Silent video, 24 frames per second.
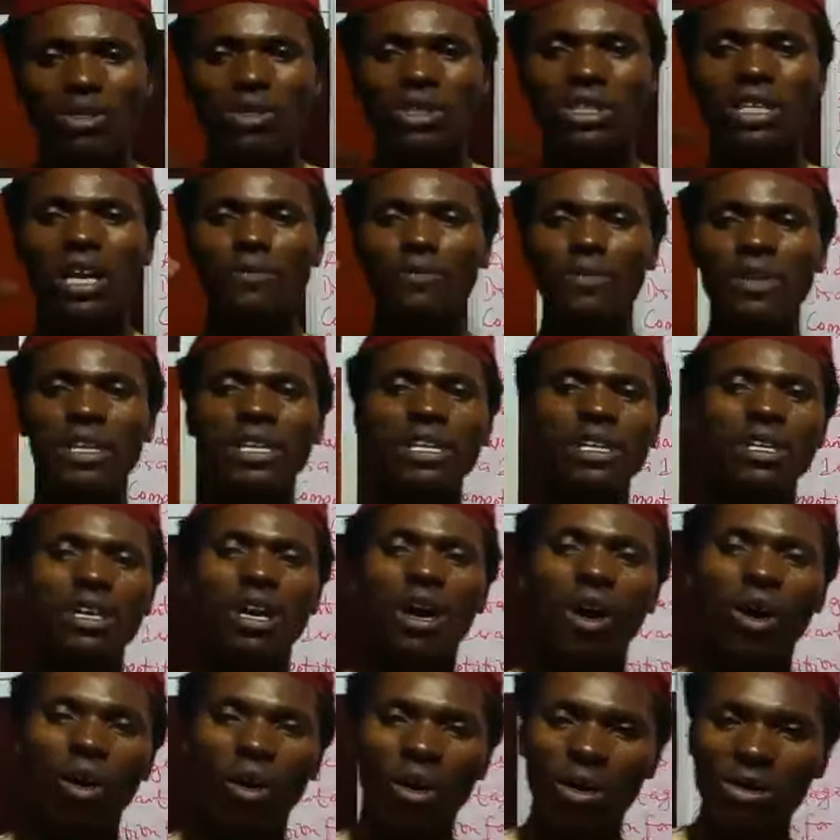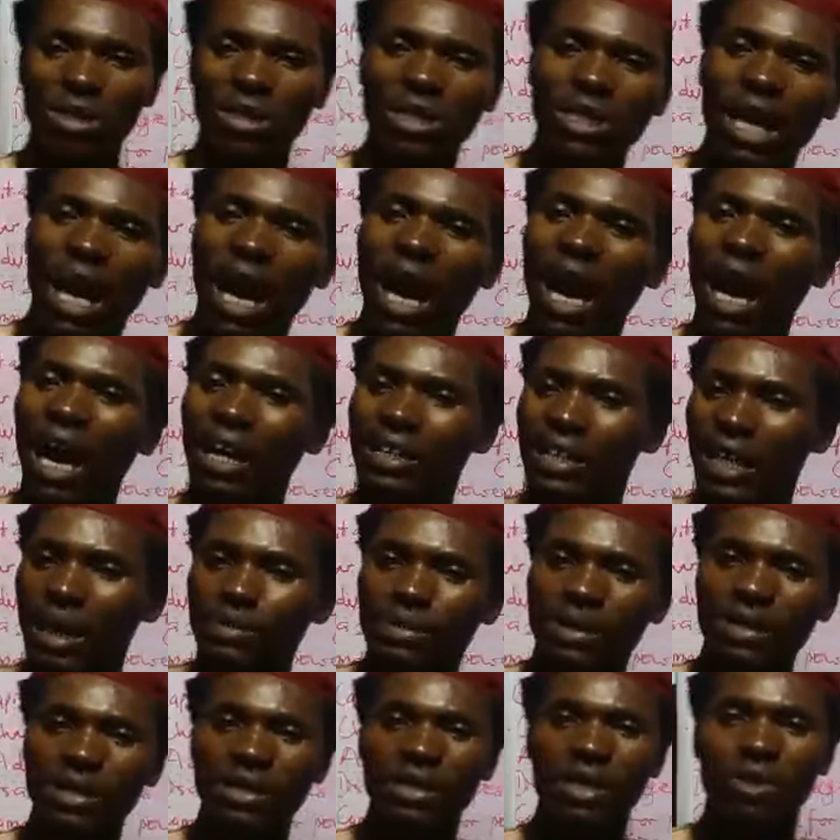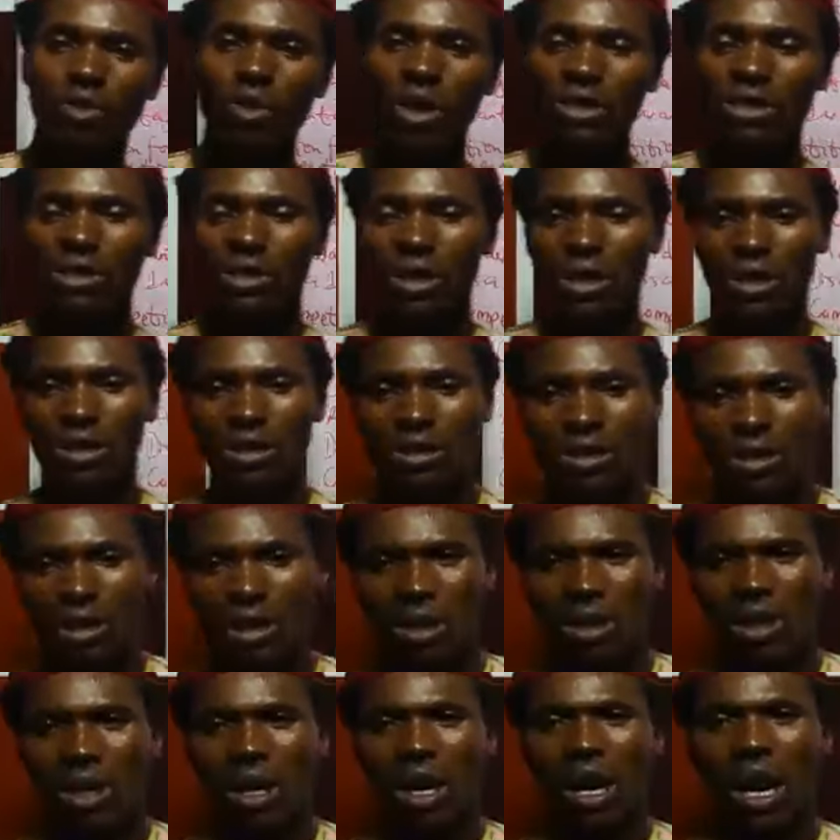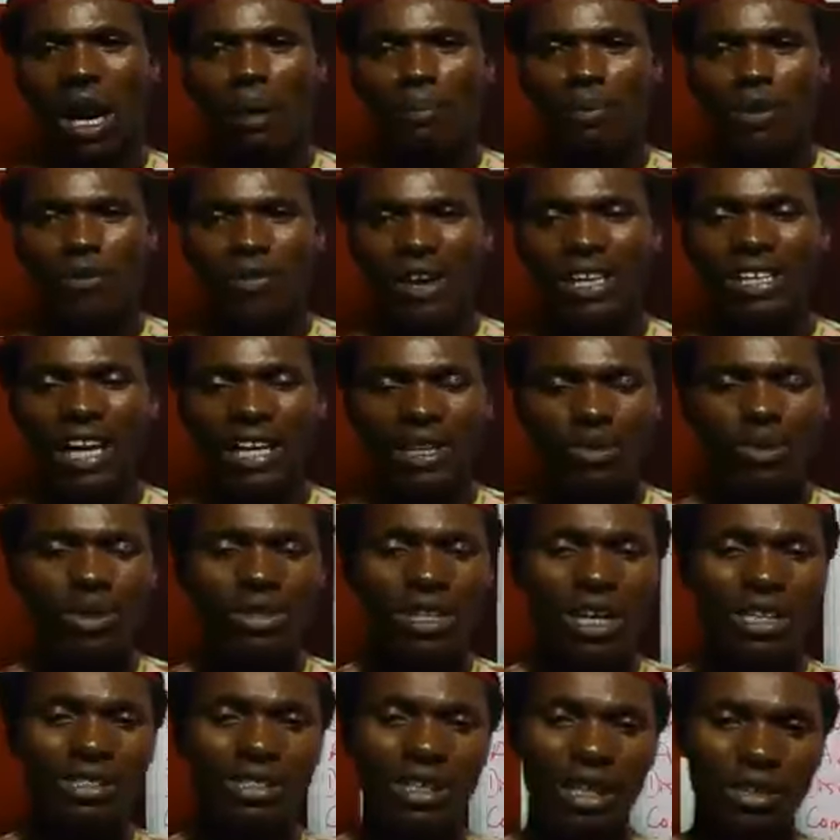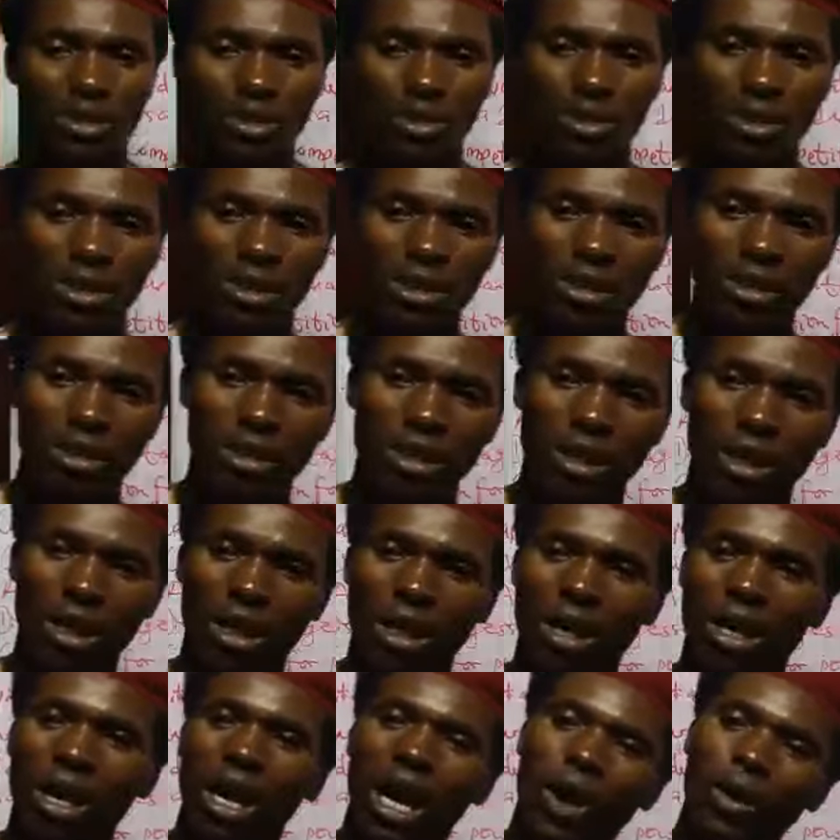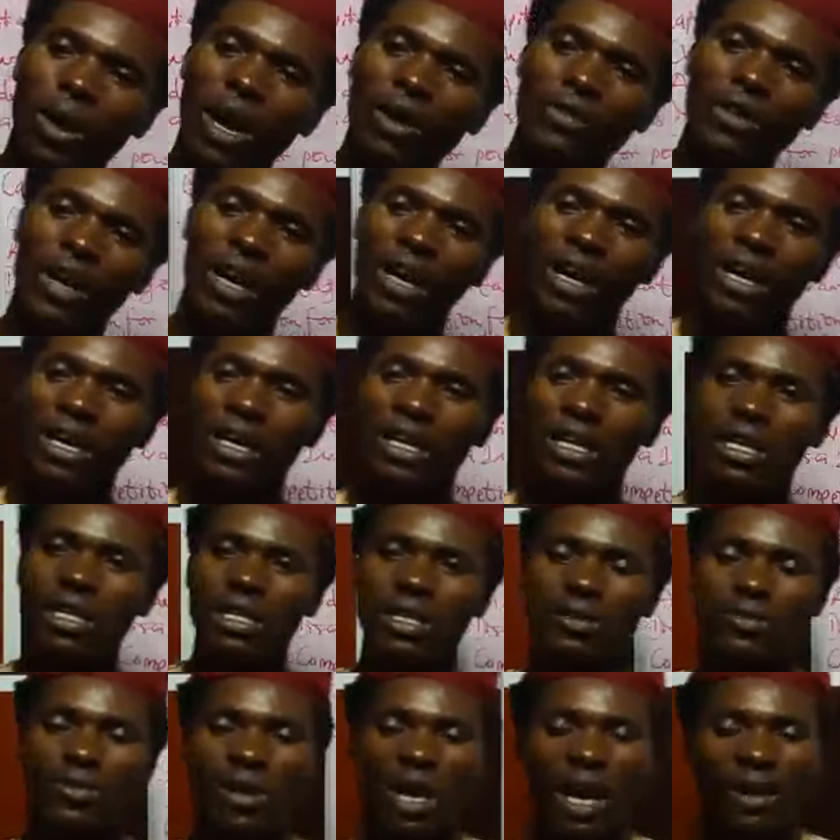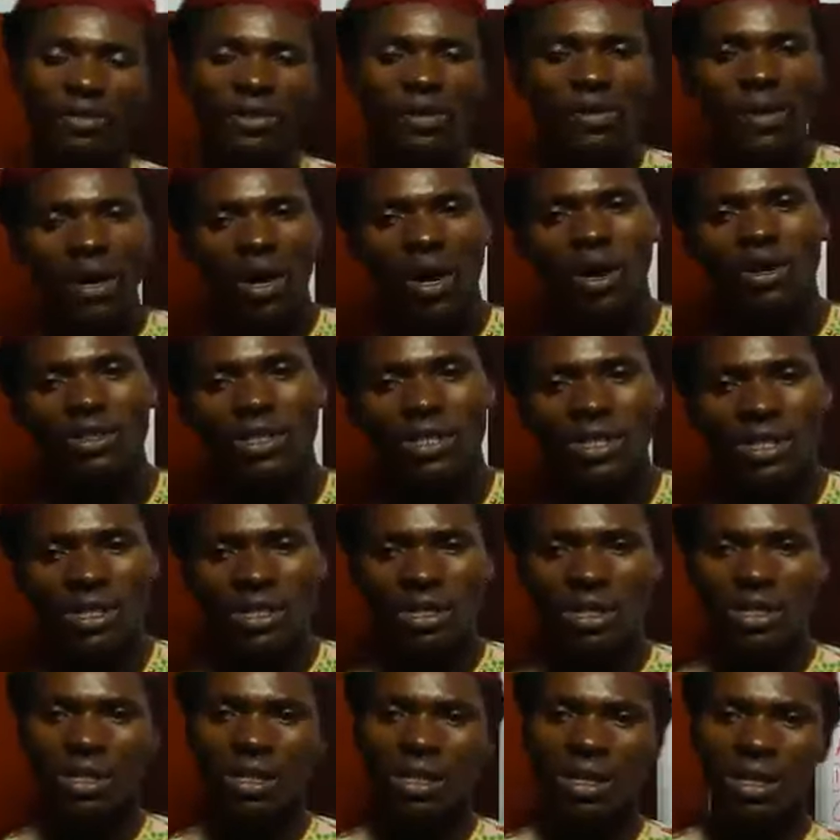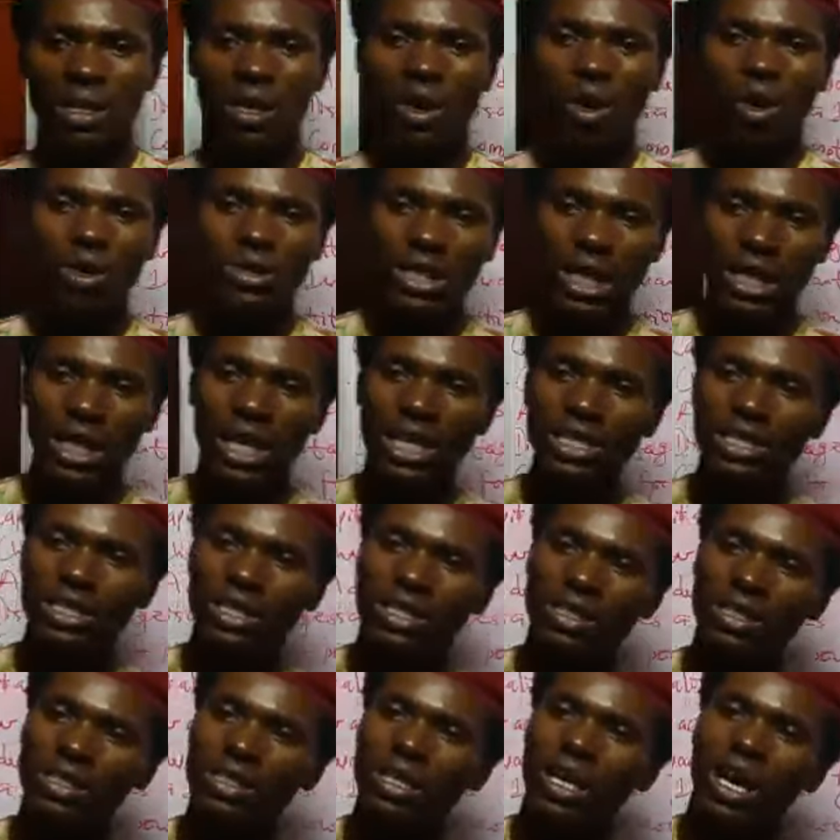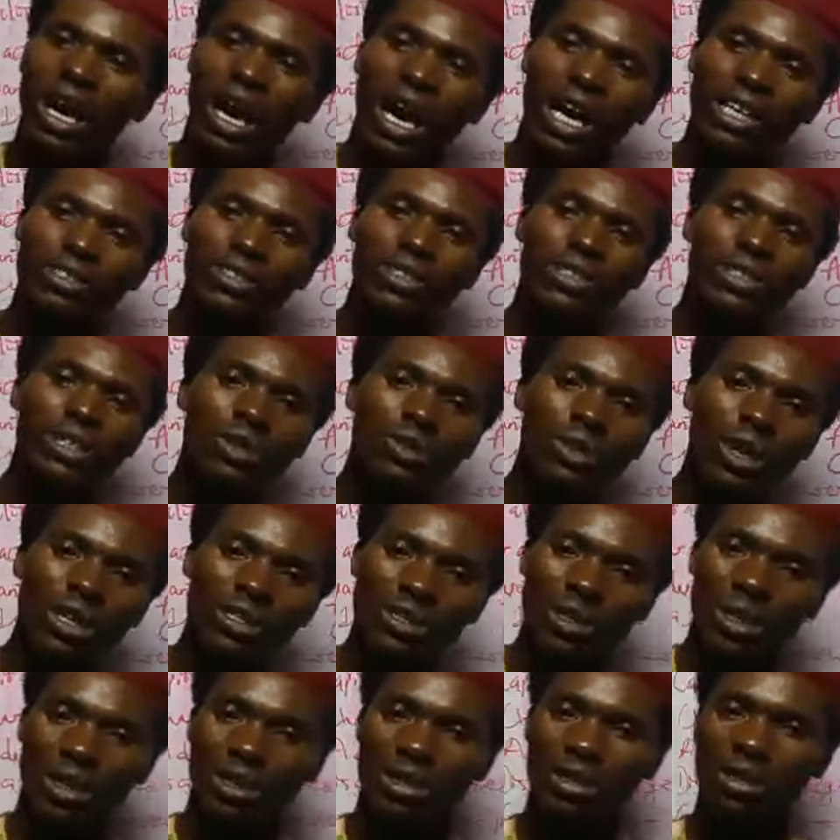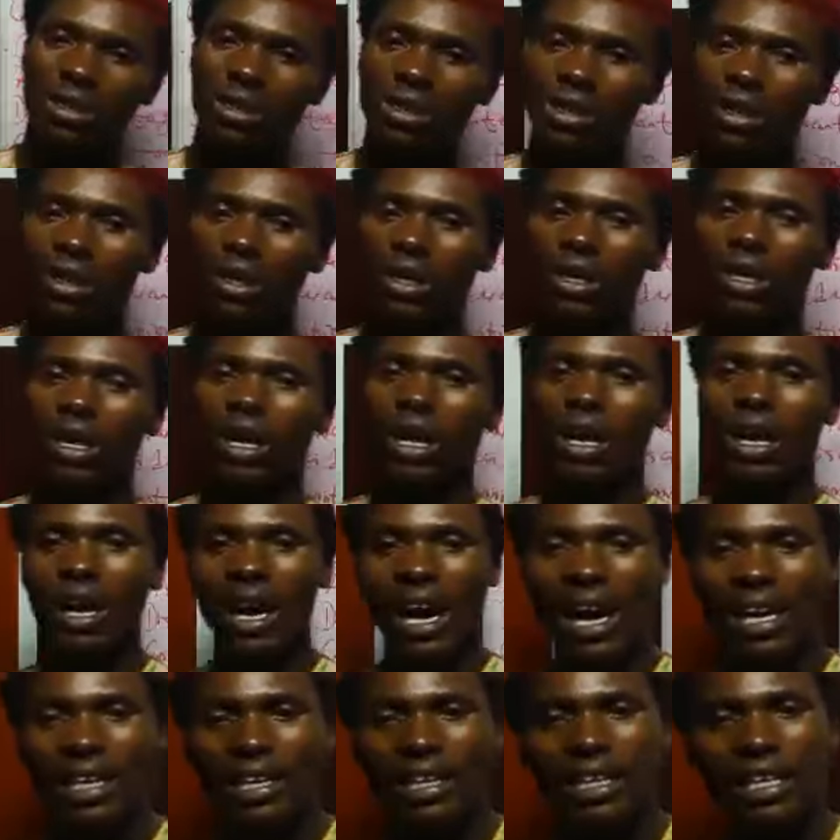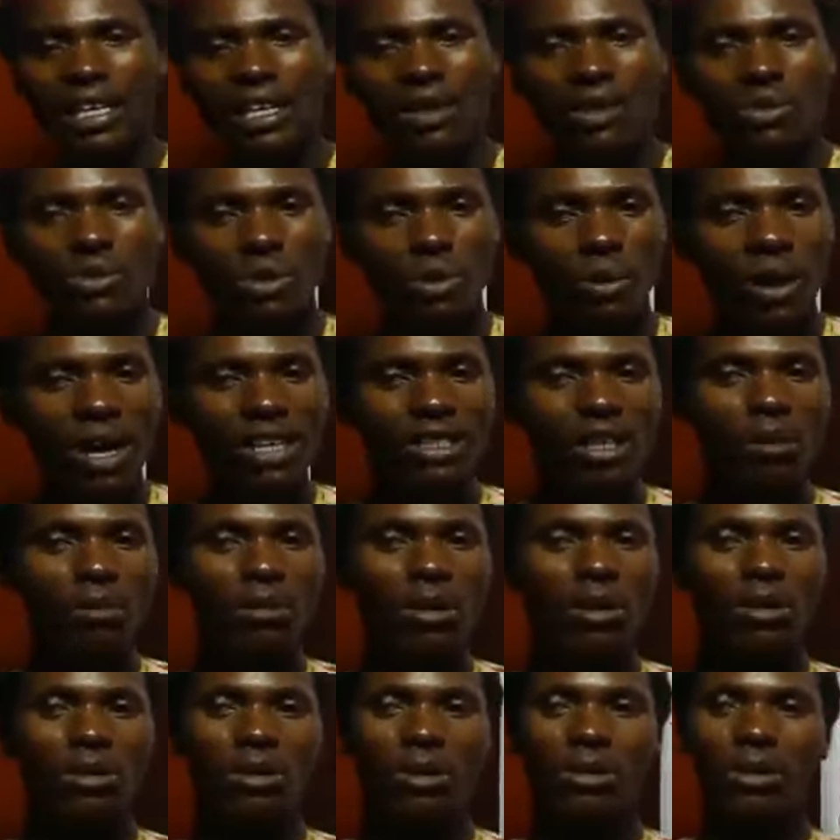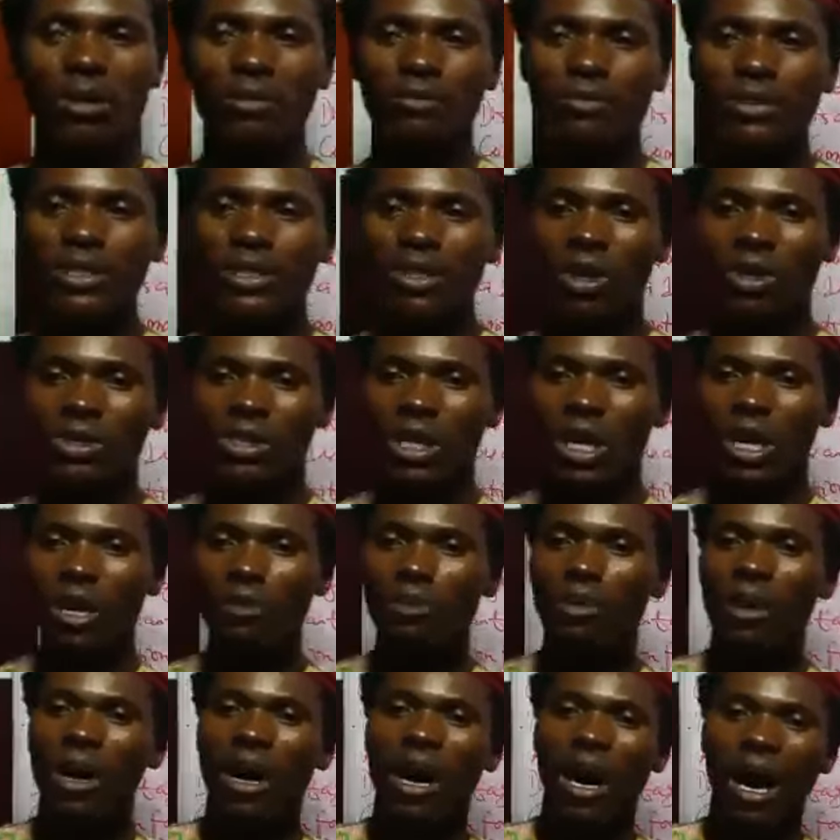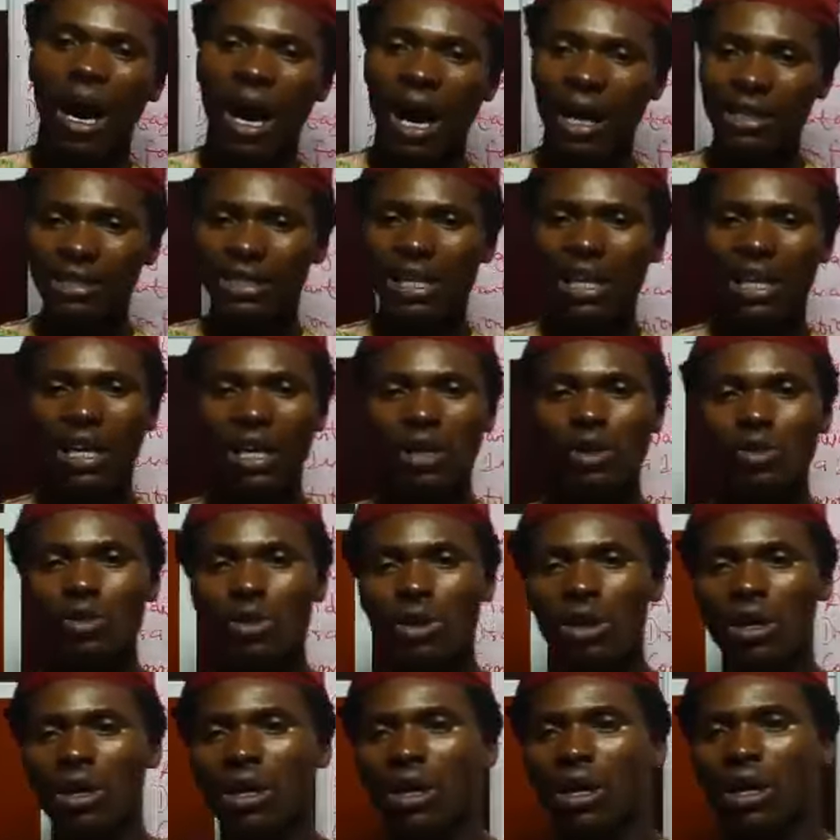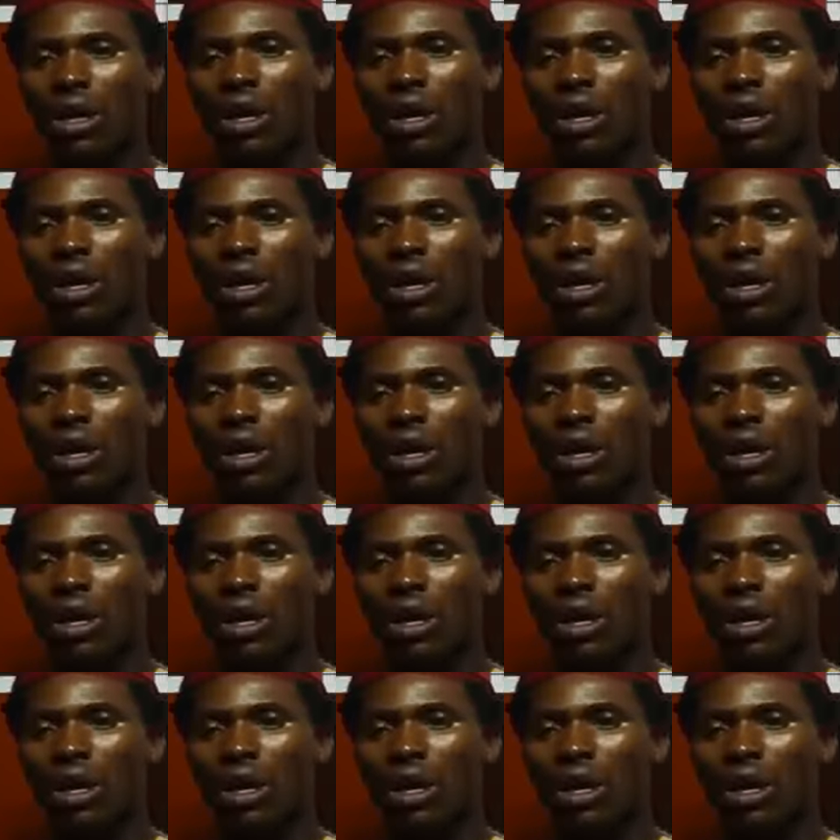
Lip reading: carefully consider attempting the question and provide adequate answers to it. However, if you have difficulties or challenges answering the question, kindly rewind your videotape and take a look